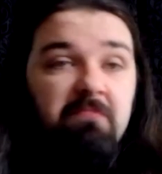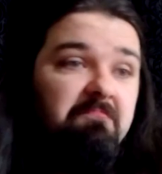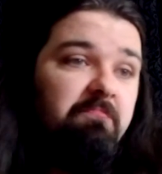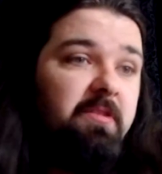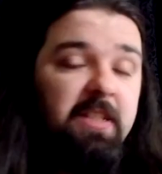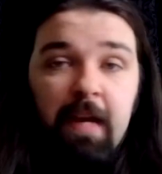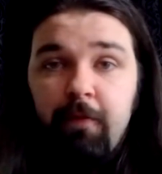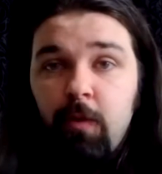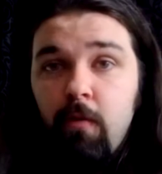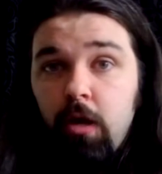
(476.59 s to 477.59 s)
saving the
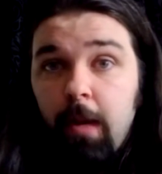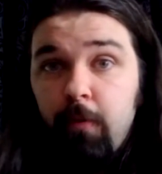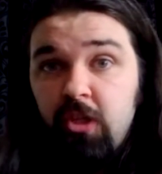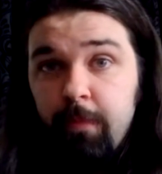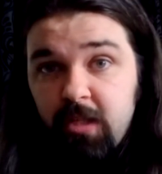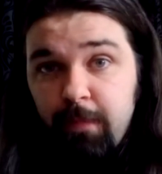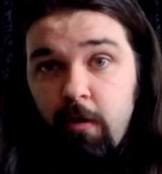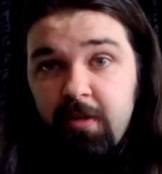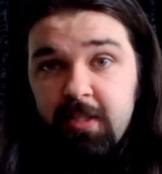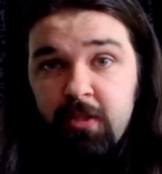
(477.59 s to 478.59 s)
world a couple of times in the
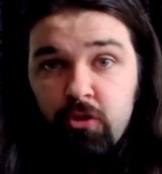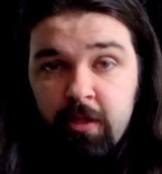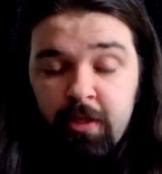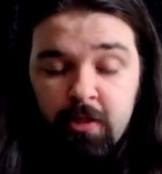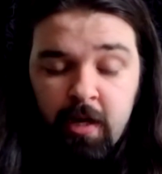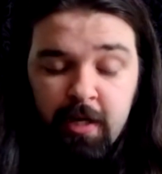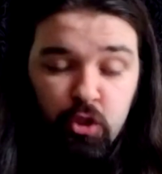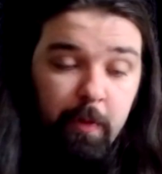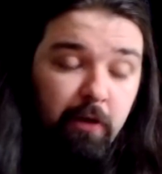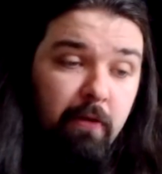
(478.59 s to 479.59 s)
process, and it's all been great.